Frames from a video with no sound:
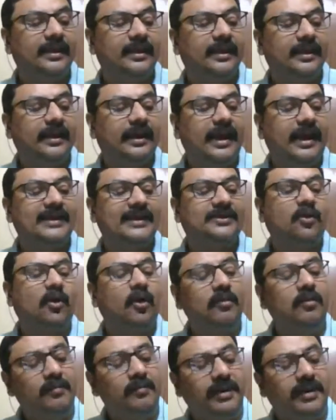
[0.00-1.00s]
at
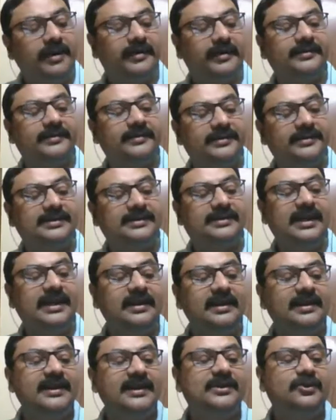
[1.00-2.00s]
Ombre,
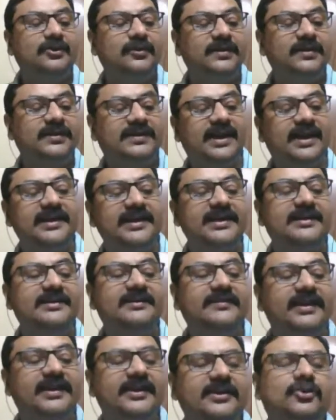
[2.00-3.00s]
singly to decide
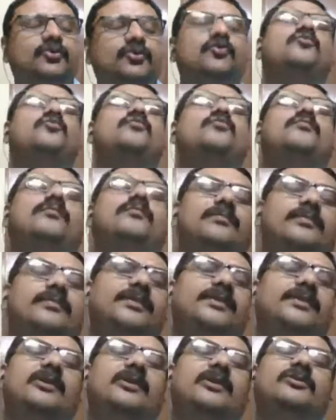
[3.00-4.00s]
their doom.
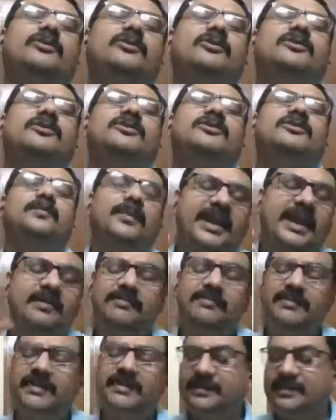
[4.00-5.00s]
Now the game
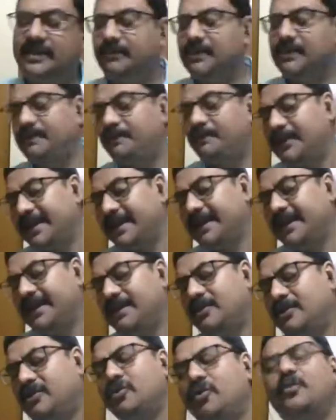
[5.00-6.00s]
that they will play
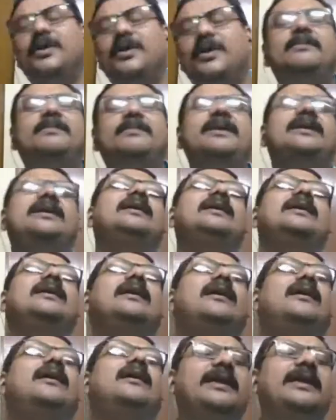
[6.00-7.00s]
will be a
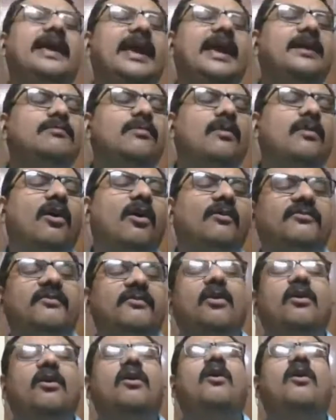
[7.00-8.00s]
game of
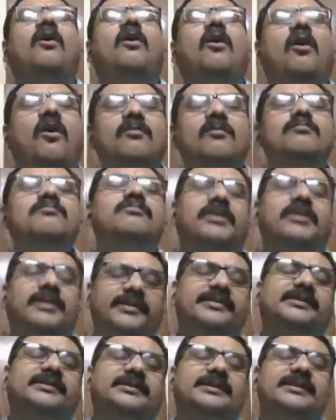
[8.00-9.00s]
Ombre,
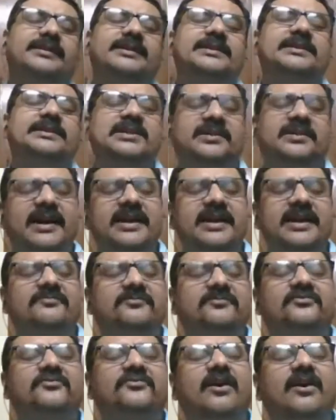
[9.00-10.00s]
derived
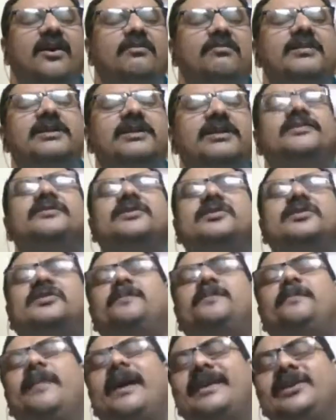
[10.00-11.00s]
from the
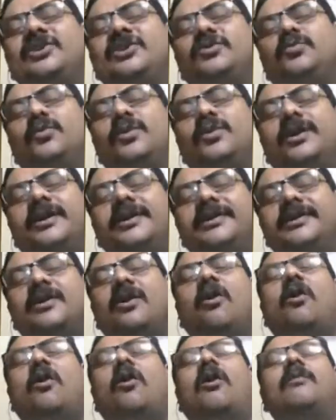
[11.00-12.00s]
Spanish word
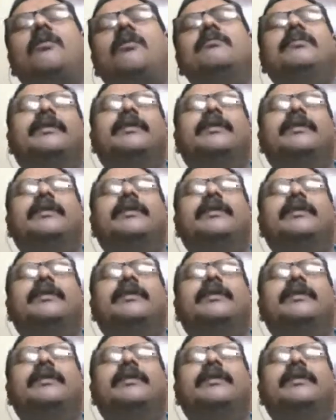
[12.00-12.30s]
hombre.